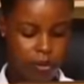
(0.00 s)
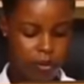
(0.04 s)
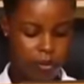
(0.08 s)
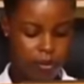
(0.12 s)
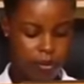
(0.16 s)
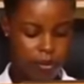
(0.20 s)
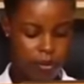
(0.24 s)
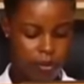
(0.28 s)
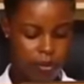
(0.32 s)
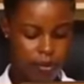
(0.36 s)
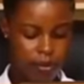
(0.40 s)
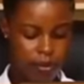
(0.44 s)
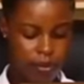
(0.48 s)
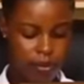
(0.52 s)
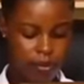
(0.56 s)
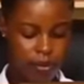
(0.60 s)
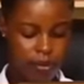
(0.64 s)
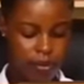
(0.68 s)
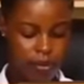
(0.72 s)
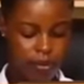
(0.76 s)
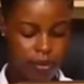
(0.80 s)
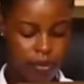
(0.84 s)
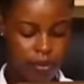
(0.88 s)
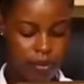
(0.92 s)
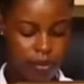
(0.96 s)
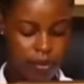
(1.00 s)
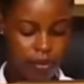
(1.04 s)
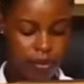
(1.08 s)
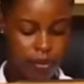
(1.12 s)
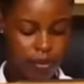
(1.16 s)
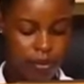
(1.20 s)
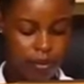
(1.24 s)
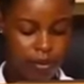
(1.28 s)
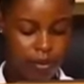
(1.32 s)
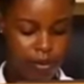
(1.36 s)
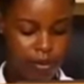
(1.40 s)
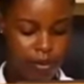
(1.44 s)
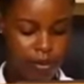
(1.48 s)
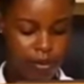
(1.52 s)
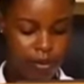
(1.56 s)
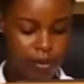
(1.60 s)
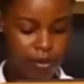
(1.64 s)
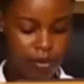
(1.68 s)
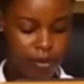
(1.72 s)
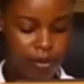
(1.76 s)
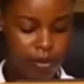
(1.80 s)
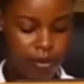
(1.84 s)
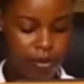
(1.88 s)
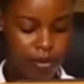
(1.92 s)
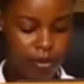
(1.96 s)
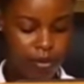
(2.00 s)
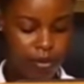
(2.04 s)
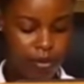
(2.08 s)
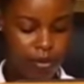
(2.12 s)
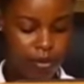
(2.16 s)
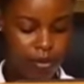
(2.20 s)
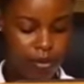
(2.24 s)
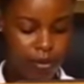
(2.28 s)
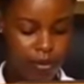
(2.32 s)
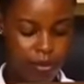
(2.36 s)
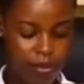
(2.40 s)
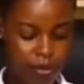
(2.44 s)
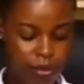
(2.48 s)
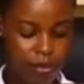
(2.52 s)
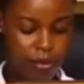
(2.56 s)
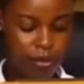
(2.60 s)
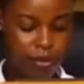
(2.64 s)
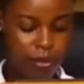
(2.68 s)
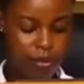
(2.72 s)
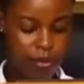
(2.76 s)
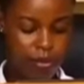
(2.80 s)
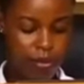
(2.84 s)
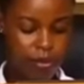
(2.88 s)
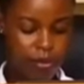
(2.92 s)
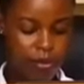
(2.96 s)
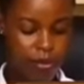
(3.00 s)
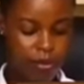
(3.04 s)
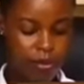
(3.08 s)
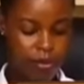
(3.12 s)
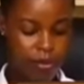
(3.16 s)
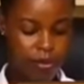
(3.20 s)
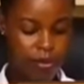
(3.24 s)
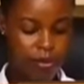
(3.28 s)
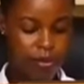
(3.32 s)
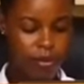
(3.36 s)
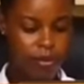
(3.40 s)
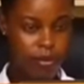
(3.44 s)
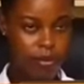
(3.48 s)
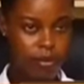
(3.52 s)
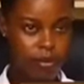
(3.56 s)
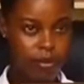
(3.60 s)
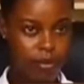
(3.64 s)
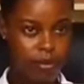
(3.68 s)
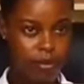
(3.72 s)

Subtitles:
The person shown says nothing.